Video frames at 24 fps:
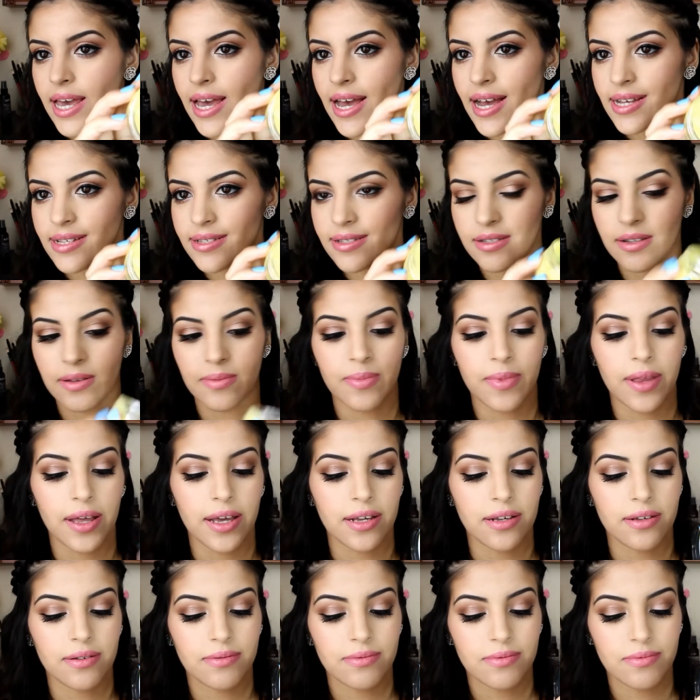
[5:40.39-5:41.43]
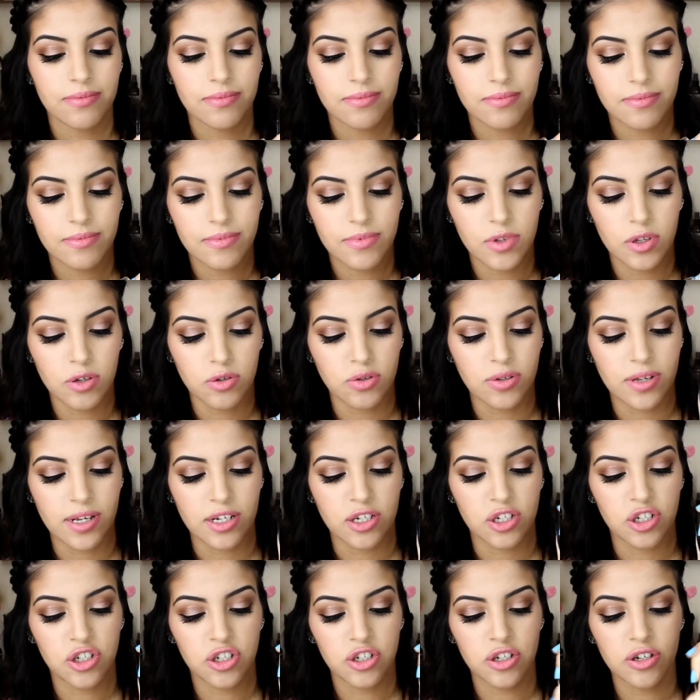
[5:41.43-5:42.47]
It has some, like, those,
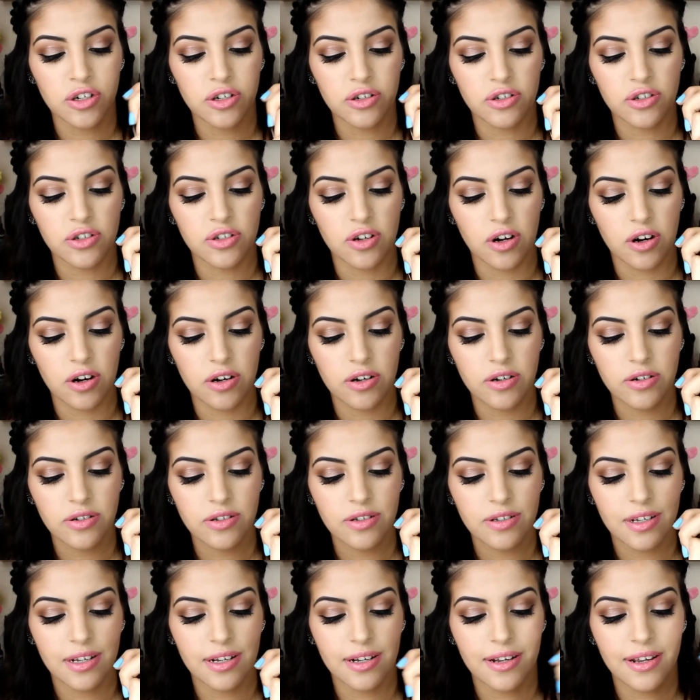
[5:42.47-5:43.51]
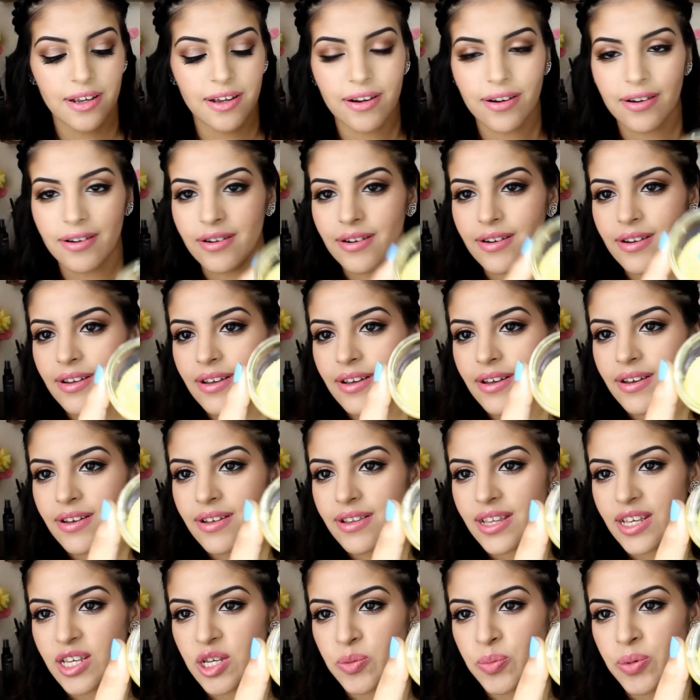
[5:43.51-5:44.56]
like, sugar stars in here
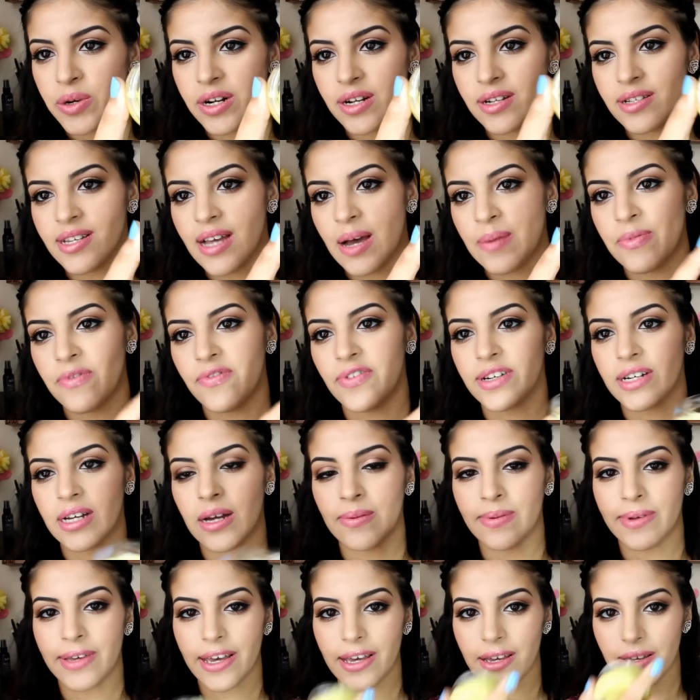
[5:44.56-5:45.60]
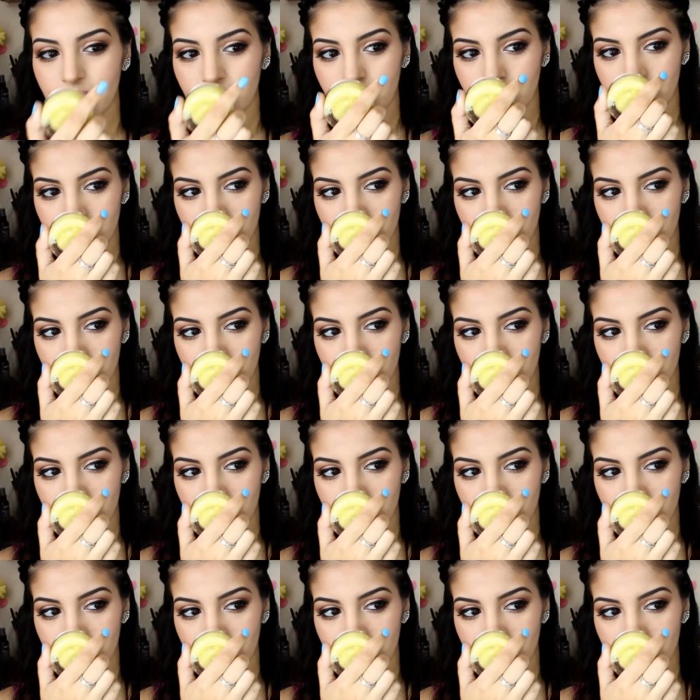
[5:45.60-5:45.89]
that you put on top of a cupcake.